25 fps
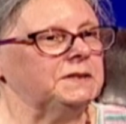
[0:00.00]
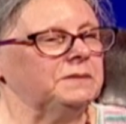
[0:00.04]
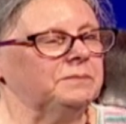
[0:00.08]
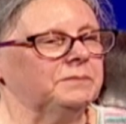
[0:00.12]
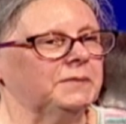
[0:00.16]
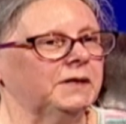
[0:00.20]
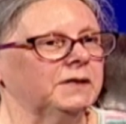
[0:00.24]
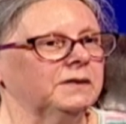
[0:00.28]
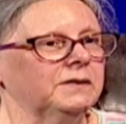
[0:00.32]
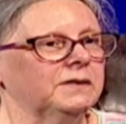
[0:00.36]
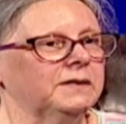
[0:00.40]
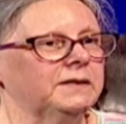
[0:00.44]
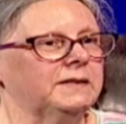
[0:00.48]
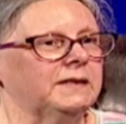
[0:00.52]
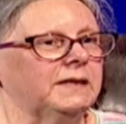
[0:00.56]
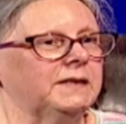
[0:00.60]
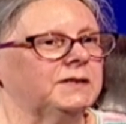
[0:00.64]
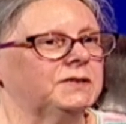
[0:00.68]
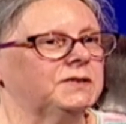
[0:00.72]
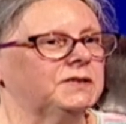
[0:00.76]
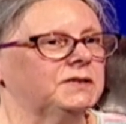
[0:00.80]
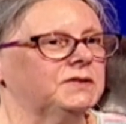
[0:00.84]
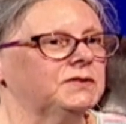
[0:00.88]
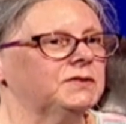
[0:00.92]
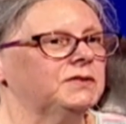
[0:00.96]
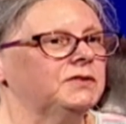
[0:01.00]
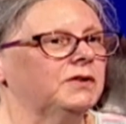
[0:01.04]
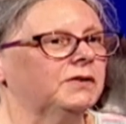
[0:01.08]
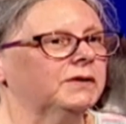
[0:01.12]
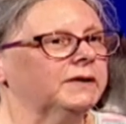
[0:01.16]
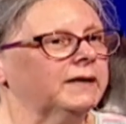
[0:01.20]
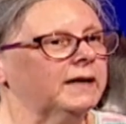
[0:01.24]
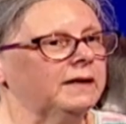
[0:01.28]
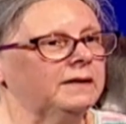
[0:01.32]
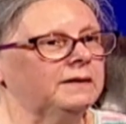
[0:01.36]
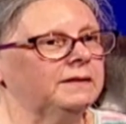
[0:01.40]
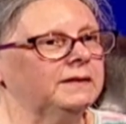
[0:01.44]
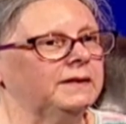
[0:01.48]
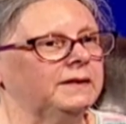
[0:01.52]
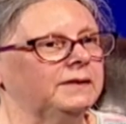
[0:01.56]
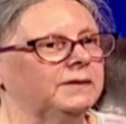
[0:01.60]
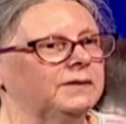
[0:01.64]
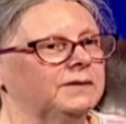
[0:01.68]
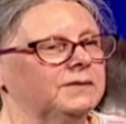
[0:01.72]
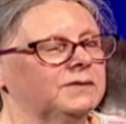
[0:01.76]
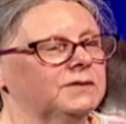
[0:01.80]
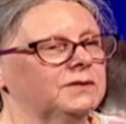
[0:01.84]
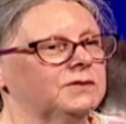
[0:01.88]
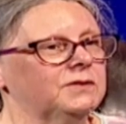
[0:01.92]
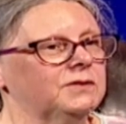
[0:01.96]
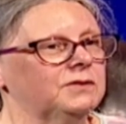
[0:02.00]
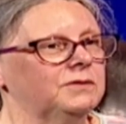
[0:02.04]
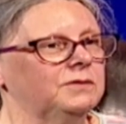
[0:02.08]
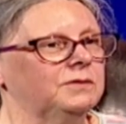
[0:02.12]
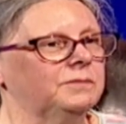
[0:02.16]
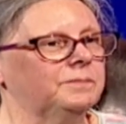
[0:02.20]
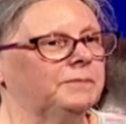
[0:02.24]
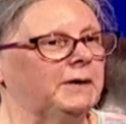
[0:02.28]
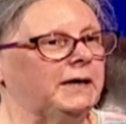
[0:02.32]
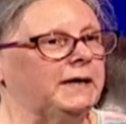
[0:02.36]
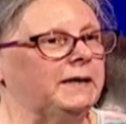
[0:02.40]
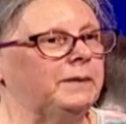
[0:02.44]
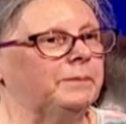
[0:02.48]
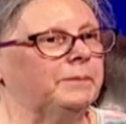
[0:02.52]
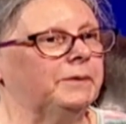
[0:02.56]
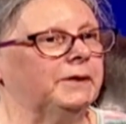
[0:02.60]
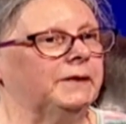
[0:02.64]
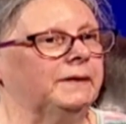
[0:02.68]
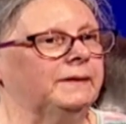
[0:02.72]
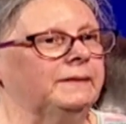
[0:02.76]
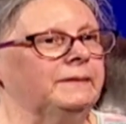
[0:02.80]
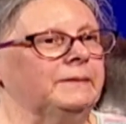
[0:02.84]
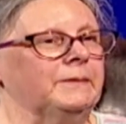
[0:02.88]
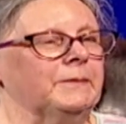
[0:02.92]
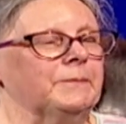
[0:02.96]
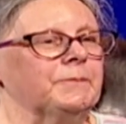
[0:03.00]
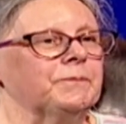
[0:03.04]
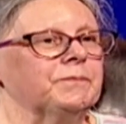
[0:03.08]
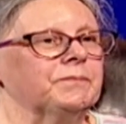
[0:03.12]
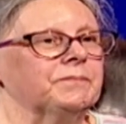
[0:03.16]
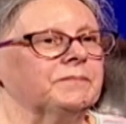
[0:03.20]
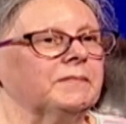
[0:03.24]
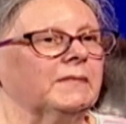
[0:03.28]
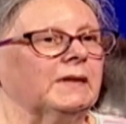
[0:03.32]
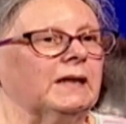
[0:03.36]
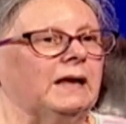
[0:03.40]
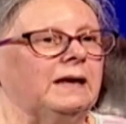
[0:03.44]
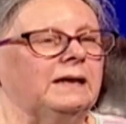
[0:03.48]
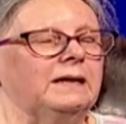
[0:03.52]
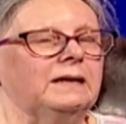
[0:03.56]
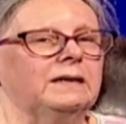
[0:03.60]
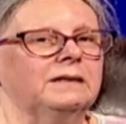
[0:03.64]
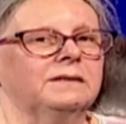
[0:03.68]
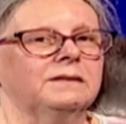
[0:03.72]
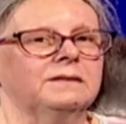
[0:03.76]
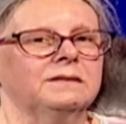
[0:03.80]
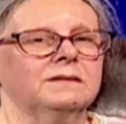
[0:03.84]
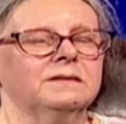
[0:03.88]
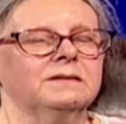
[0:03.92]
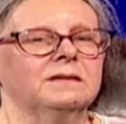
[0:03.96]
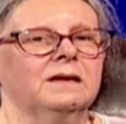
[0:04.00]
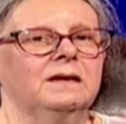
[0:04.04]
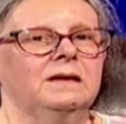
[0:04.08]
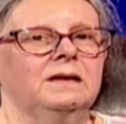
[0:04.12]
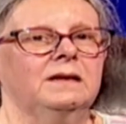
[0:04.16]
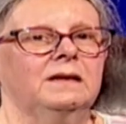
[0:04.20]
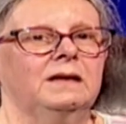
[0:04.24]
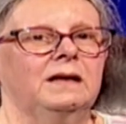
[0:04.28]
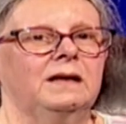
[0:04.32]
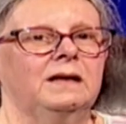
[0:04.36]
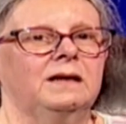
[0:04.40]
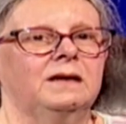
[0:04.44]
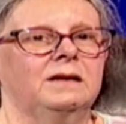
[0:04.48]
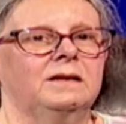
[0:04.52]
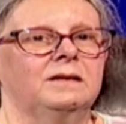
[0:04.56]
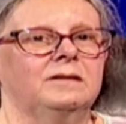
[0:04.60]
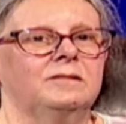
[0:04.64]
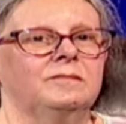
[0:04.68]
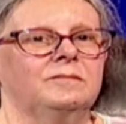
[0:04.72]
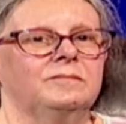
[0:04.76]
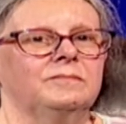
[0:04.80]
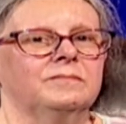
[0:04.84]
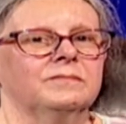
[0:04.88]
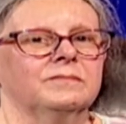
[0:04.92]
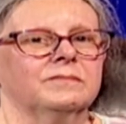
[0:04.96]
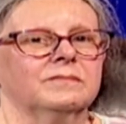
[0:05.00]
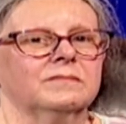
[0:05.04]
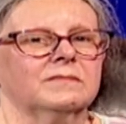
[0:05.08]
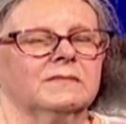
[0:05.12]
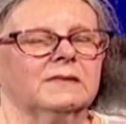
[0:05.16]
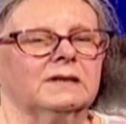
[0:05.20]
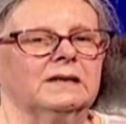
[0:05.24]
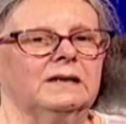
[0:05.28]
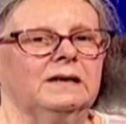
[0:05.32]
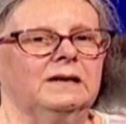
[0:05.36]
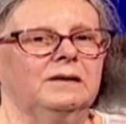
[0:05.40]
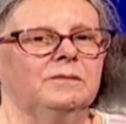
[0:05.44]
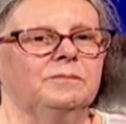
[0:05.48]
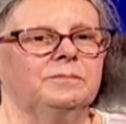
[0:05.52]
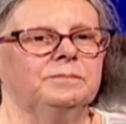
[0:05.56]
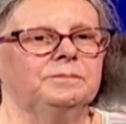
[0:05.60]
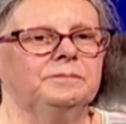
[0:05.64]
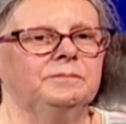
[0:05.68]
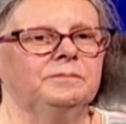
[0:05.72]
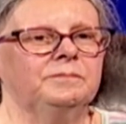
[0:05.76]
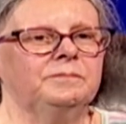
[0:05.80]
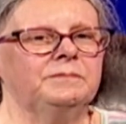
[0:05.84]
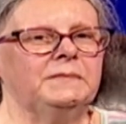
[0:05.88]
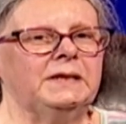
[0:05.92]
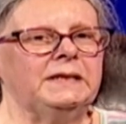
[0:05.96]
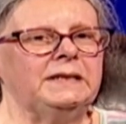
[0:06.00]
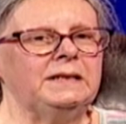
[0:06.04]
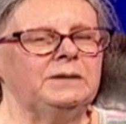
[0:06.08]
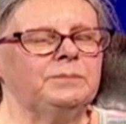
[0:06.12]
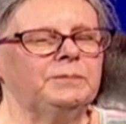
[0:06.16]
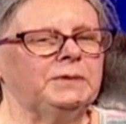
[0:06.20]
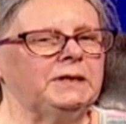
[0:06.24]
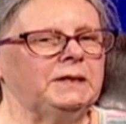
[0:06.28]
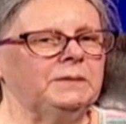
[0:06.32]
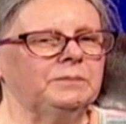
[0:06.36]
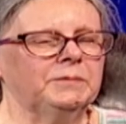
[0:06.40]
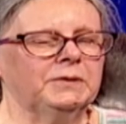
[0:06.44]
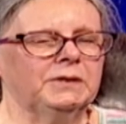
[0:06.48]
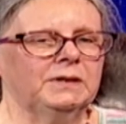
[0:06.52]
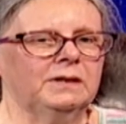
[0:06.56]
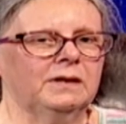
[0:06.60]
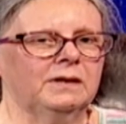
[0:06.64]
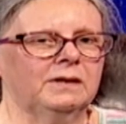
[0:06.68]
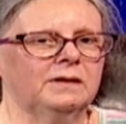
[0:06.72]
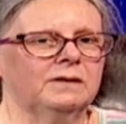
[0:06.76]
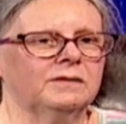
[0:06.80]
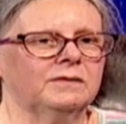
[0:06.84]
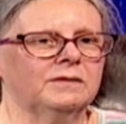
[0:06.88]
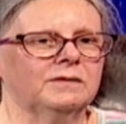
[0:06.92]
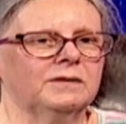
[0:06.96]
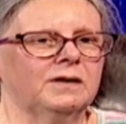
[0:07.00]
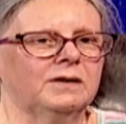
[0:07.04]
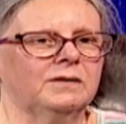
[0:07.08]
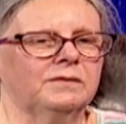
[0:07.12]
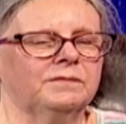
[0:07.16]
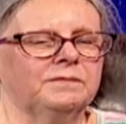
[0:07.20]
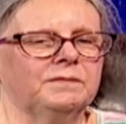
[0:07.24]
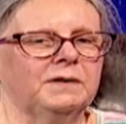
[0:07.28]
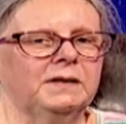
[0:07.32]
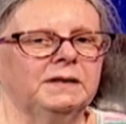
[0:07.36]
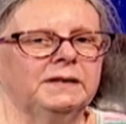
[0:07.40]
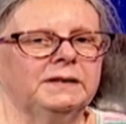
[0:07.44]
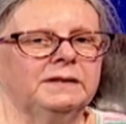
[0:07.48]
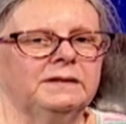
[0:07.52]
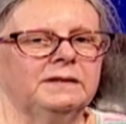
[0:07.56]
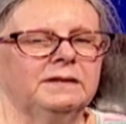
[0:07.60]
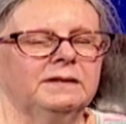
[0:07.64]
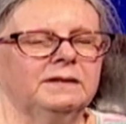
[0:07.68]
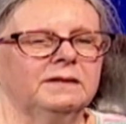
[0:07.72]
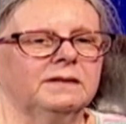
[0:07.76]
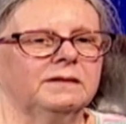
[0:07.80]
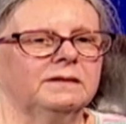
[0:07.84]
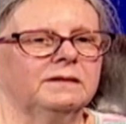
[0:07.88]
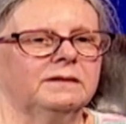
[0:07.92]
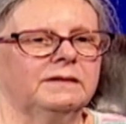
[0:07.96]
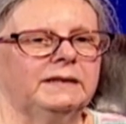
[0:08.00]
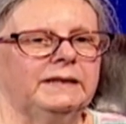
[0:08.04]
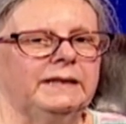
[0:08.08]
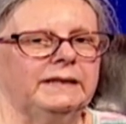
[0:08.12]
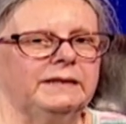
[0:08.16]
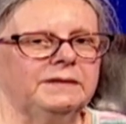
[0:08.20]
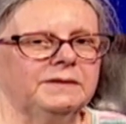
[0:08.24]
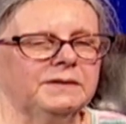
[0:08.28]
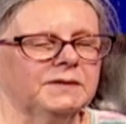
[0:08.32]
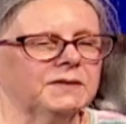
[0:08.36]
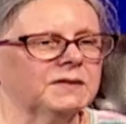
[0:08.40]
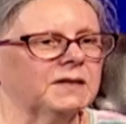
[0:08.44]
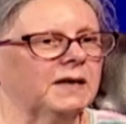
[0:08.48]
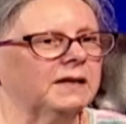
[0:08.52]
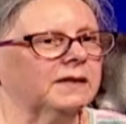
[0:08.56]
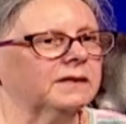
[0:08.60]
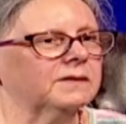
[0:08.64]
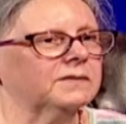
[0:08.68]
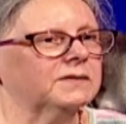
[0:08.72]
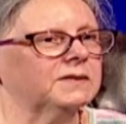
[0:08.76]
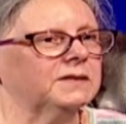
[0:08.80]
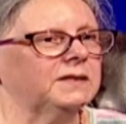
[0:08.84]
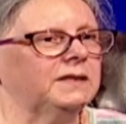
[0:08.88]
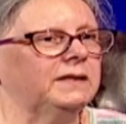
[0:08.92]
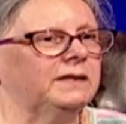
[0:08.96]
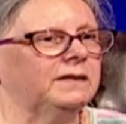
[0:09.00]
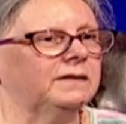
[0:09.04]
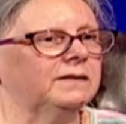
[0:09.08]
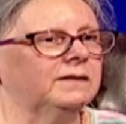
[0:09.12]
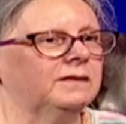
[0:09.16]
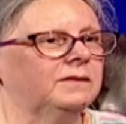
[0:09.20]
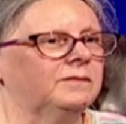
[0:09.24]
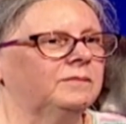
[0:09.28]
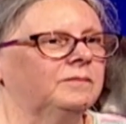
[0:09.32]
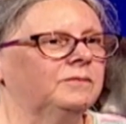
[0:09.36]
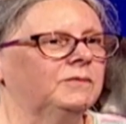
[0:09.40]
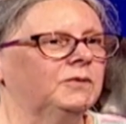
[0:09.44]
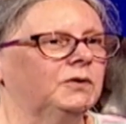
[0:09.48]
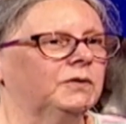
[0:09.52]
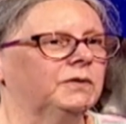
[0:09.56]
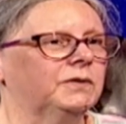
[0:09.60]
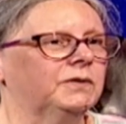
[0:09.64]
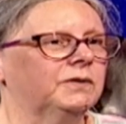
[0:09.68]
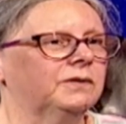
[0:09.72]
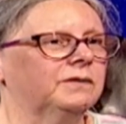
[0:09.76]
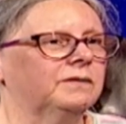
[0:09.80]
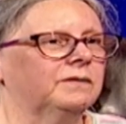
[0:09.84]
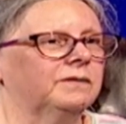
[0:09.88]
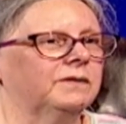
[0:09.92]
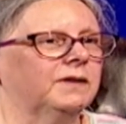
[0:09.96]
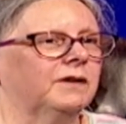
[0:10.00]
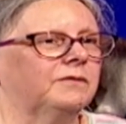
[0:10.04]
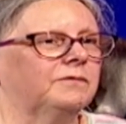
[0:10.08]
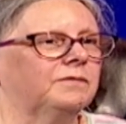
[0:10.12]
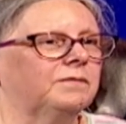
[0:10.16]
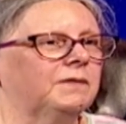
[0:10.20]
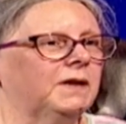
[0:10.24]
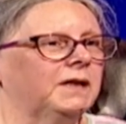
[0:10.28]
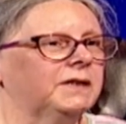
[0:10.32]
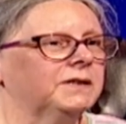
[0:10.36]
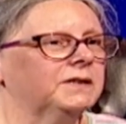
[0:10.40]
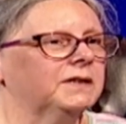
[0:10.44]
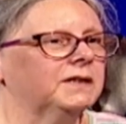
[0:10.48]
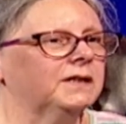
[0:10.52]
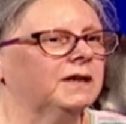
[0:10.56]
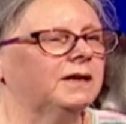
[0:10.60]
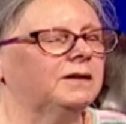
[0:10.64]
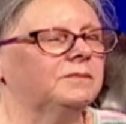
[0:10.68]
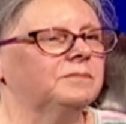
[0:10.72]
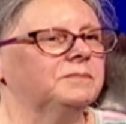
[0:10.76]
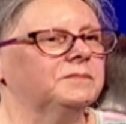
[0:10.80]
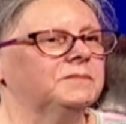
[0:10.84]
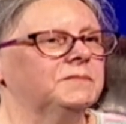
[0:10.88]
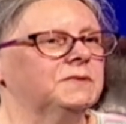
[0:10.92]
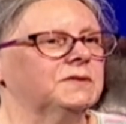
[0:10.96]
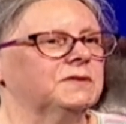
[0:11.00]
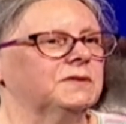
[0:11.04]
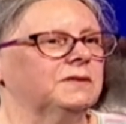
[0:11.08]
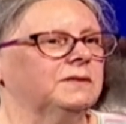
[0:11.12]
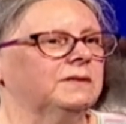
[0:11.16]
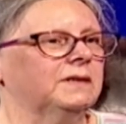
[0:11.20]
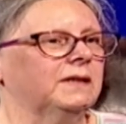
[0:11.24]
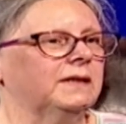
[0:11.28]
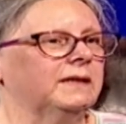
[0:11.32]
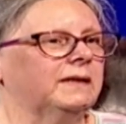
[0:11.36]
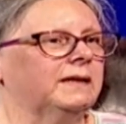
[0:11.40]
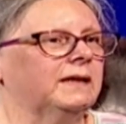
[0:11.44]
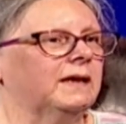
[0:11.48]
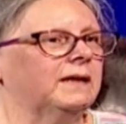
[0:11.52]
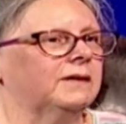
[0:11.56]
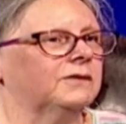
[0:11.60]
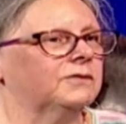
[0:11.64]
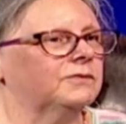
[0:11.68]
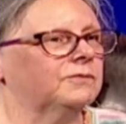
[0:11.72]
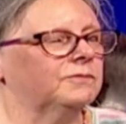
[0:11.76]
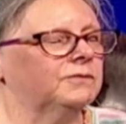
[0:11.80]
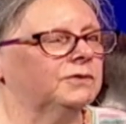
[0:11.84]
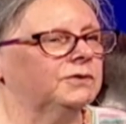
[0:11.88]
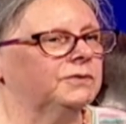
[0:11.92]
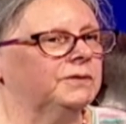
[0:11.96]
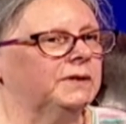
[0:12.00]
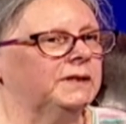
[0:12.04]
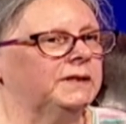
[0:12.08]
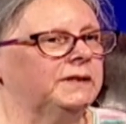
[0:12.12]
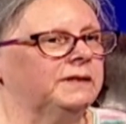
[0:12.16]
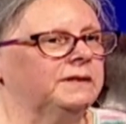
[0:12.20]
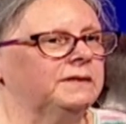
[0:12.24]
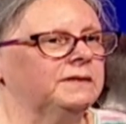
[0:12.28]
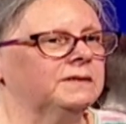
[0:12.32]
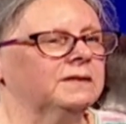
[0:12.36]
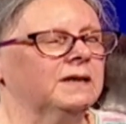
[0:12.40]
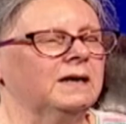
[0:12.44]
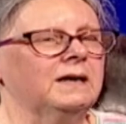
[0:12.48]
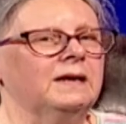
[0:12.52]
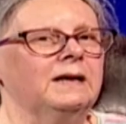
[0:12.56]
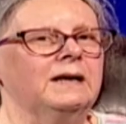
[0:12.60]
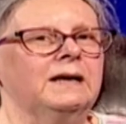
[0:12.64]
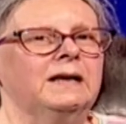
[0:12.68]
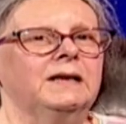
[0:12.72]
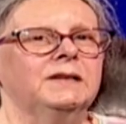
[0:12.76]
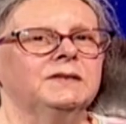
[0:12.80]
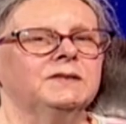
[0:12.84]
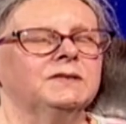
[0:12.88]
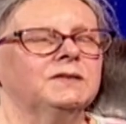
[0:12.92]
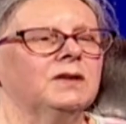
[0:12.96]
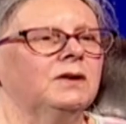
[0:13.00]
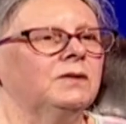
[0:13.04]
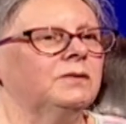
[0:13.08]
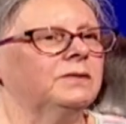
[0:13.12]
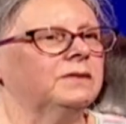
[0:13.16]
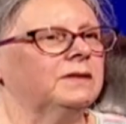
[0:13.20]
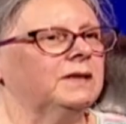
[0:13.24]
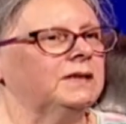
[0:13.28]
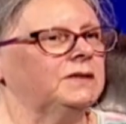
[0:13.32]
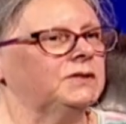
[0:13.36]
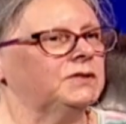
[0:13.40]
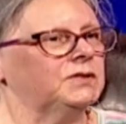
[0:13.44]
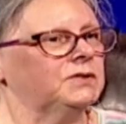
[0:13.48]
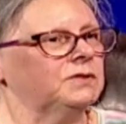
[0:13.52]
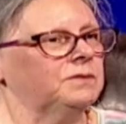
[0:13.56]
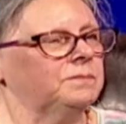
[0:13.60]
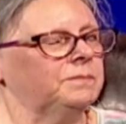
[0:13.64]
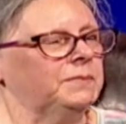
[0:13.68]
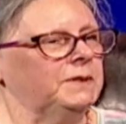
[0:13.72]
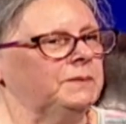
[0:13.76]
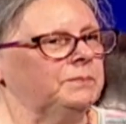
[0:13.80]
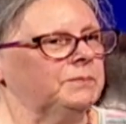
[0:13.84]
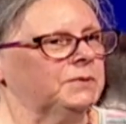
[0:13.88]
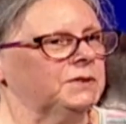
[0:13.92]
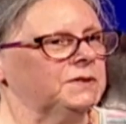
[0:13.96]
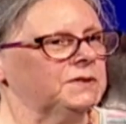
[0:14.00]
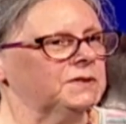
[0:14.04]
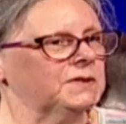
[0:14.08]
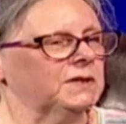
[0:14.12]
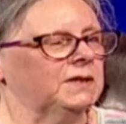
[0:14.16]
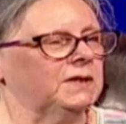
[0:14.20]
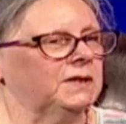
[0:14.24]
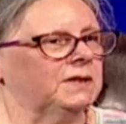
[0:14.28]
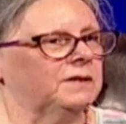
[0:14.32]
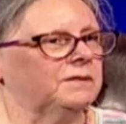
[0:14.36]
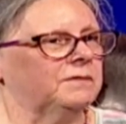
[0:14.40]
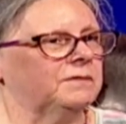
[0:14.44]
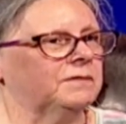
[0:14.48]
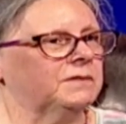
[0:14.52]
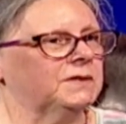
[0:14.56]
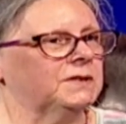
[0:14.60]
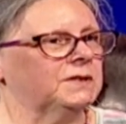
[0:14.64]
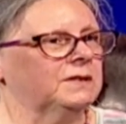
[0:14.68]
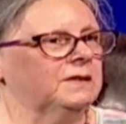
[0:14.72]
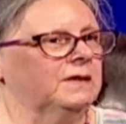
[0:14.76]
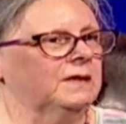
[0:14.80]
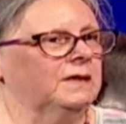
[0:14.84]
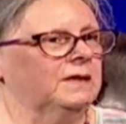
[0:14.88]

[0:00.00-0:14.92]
in Bangladesh is not kind to paper. And many people are finding that the insects eat them or the flood comes and they get ruined. So they should be preserved